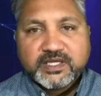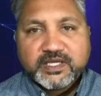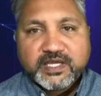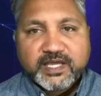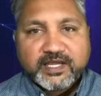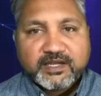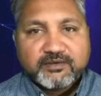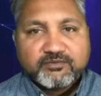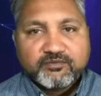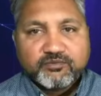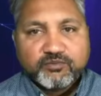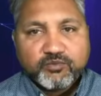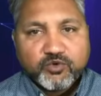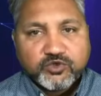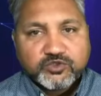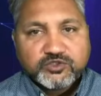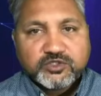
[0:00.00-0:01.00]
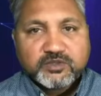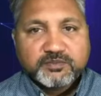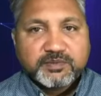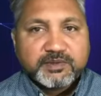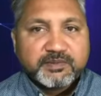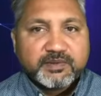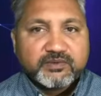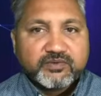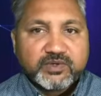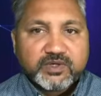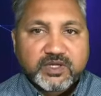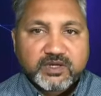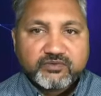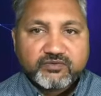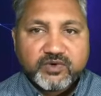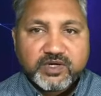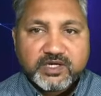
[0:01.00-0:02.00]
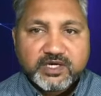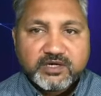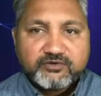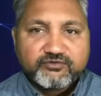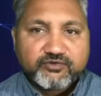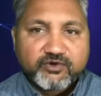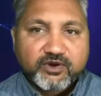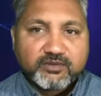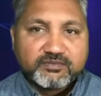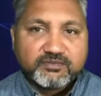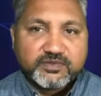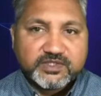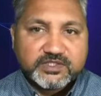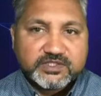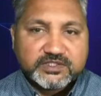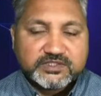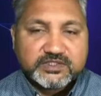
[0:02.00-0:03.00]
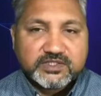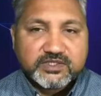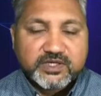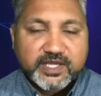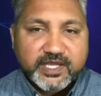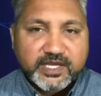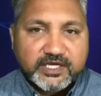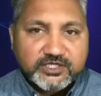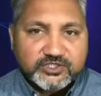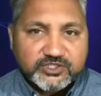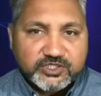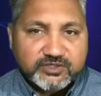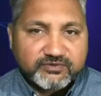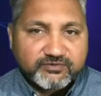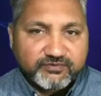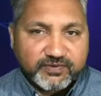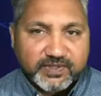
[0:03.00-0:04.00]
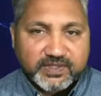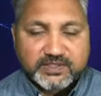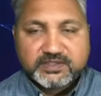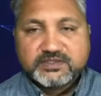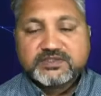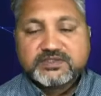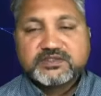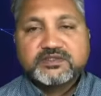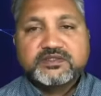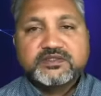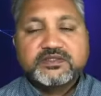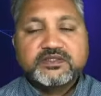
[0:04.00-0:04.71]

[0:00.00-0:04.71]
and most of the people were converted from these ancient faiths